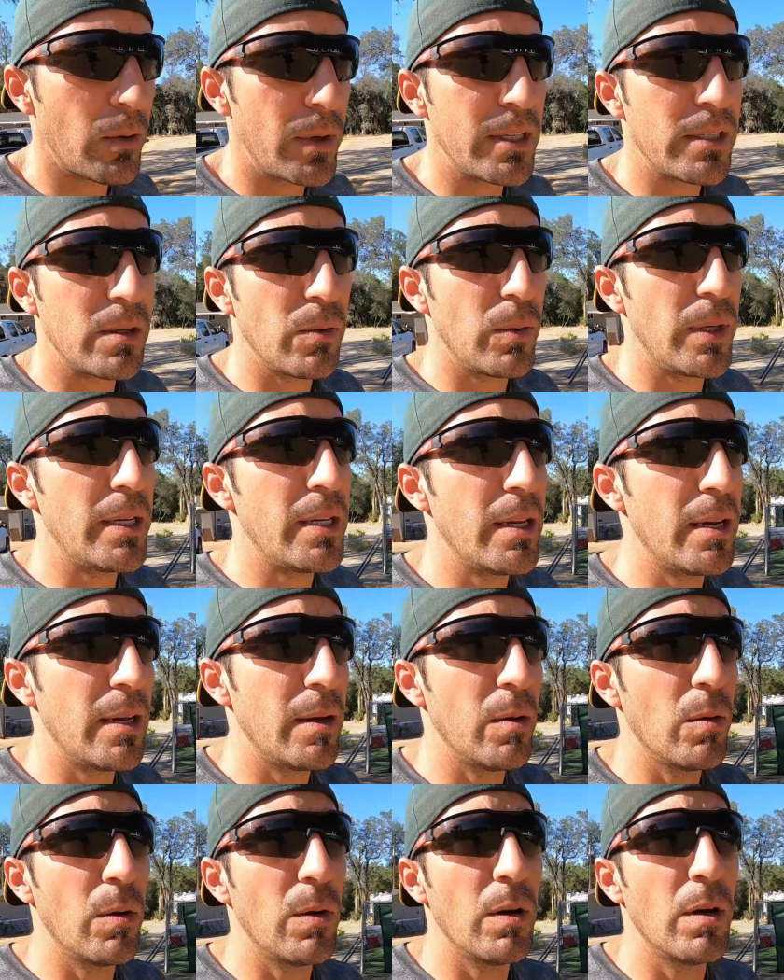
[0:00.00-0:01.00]
reason we did
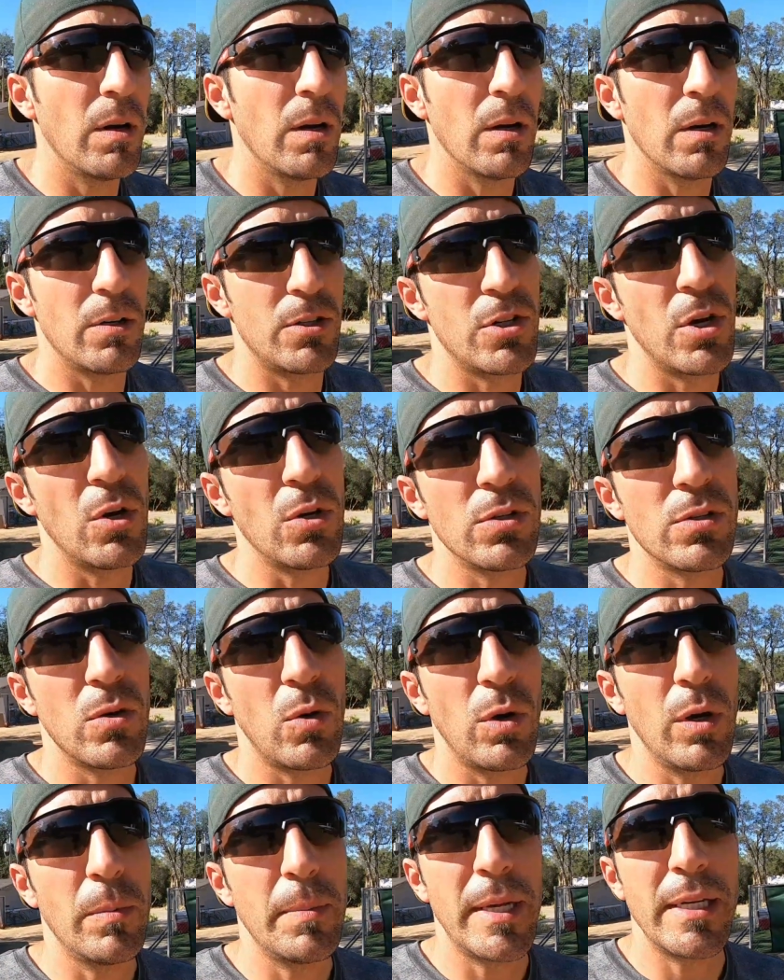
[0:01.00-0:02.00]
it or chose the
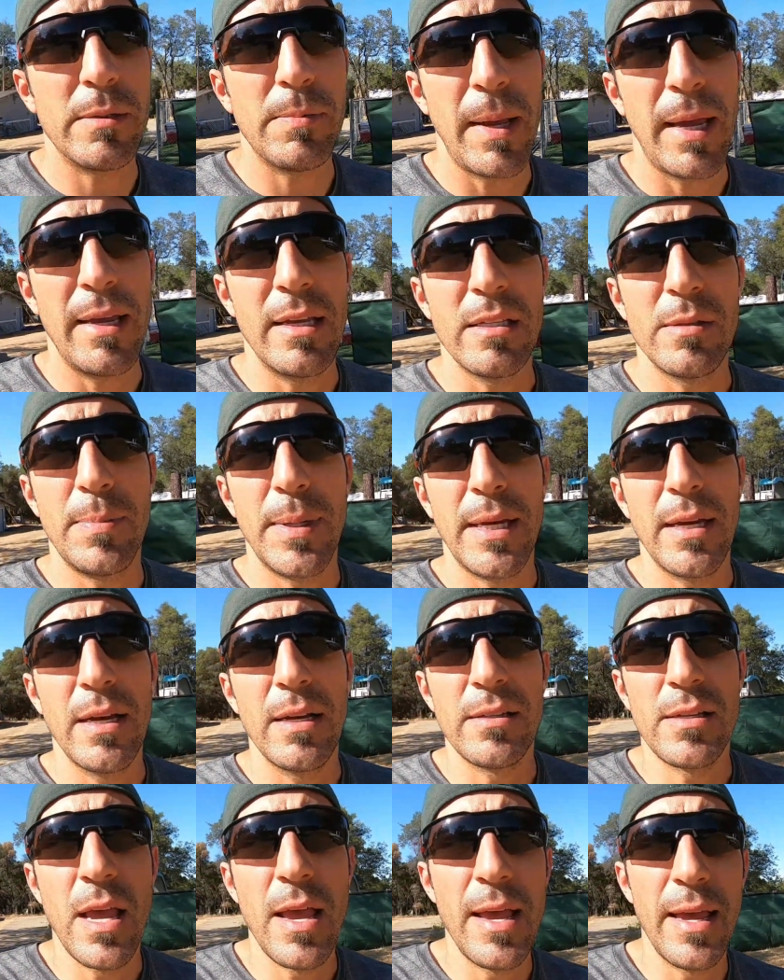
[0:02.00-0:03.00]
oil-based paint is
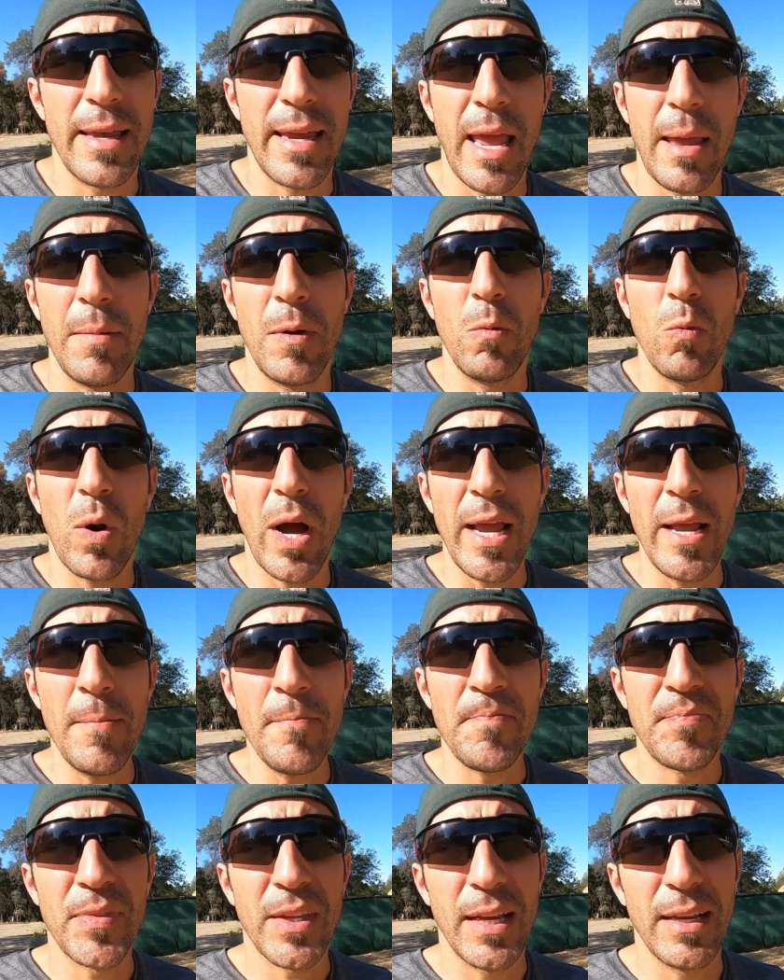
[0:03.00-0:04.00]
because it came in white,
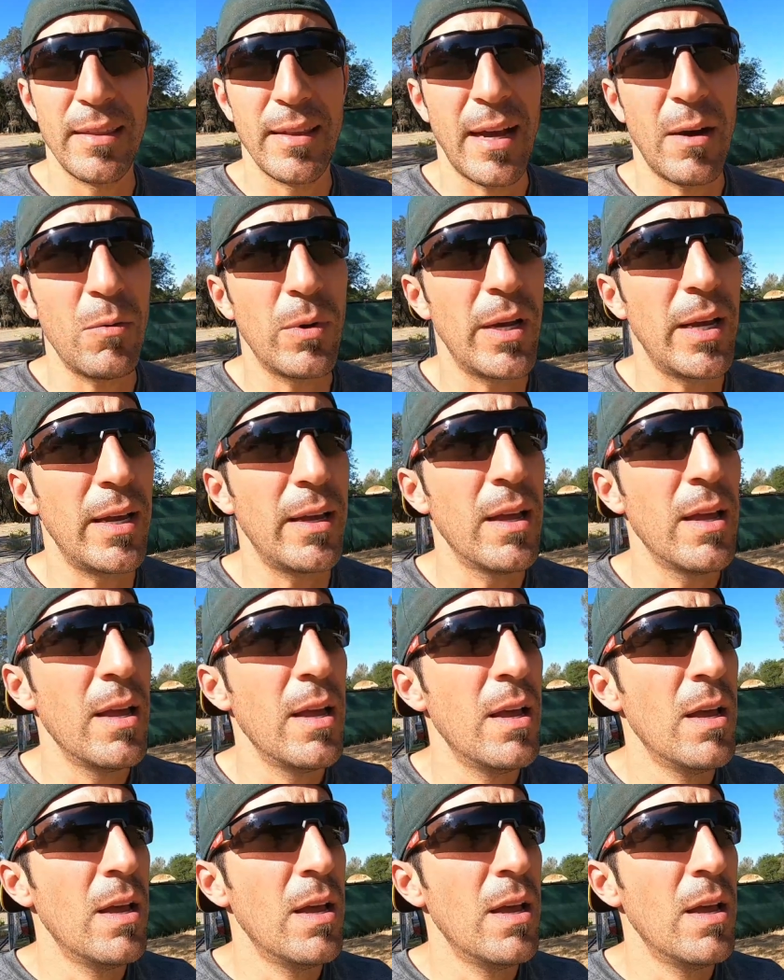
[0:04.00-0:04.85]
and that way